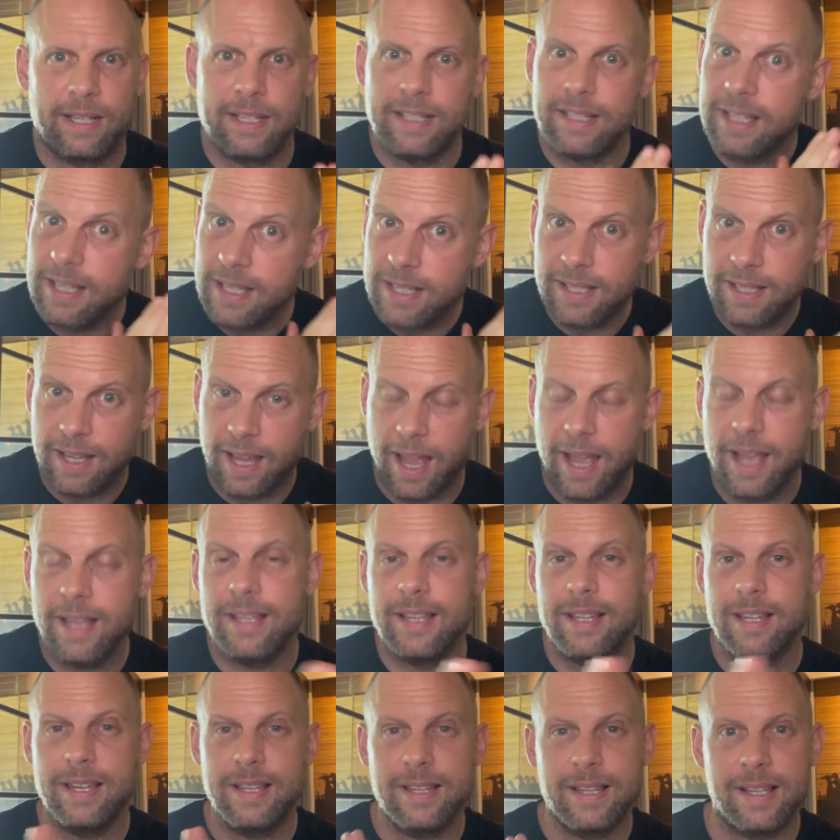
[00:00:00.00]
In this case,
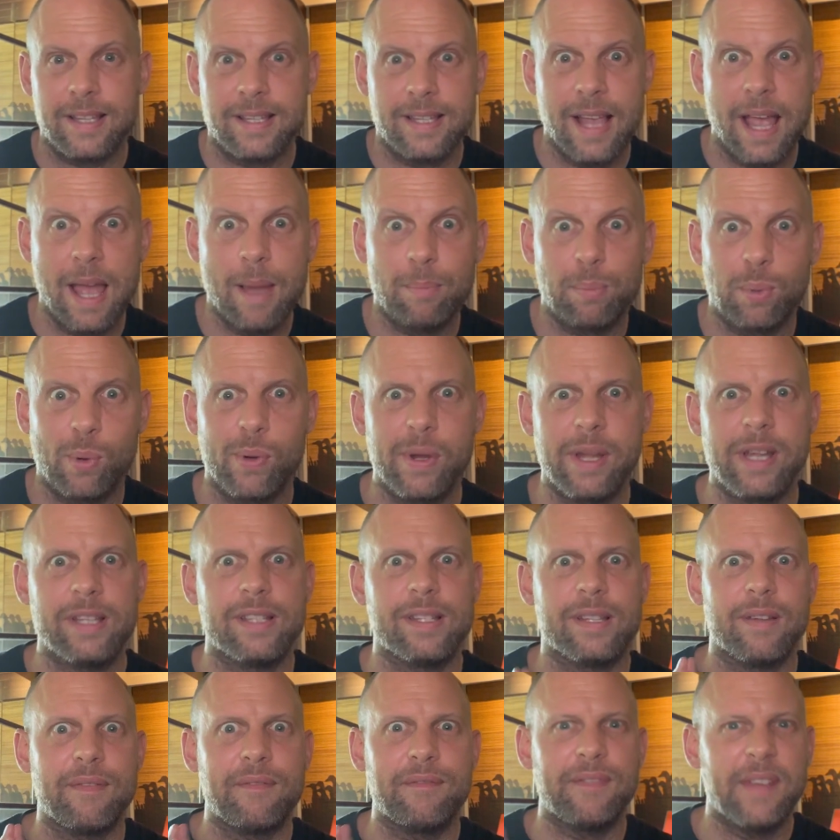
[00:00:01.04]
in this example,
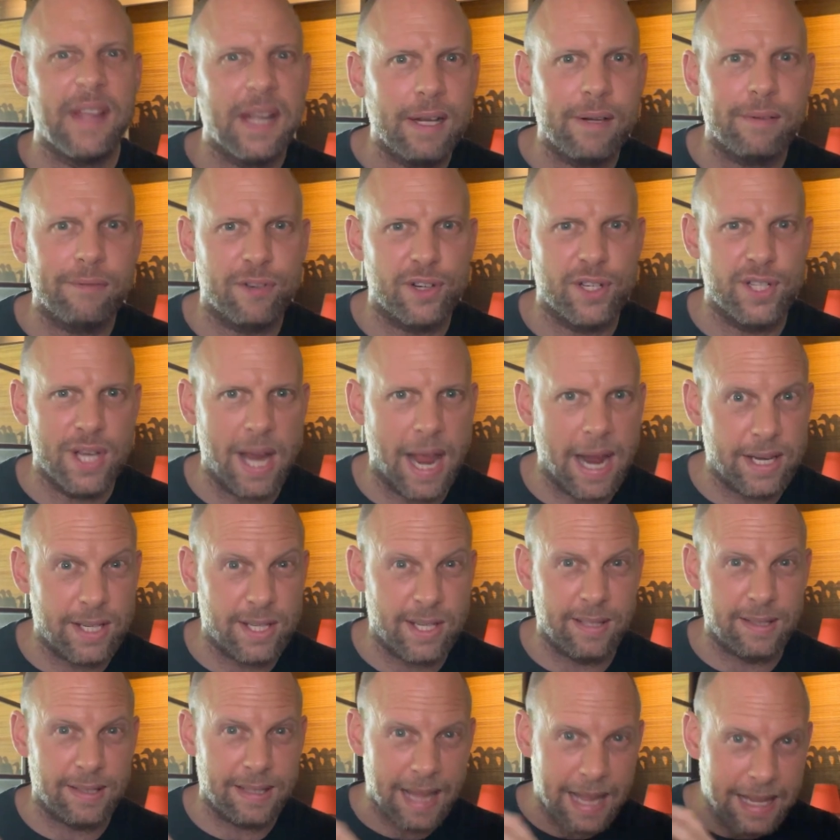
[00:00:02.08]
it's the fear of rejection.